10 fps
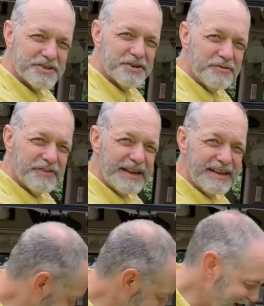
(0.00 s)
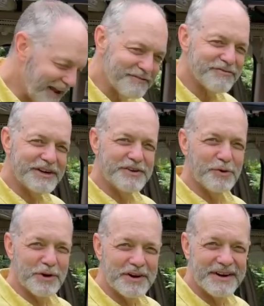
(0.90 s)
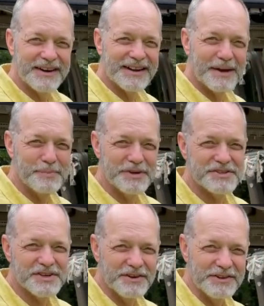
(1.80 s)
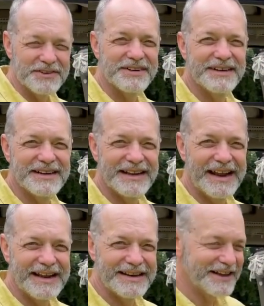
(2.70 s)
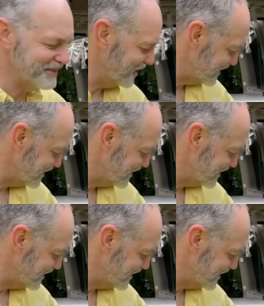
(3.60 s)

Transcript: 2 feet. At every door, I put solar. And I thought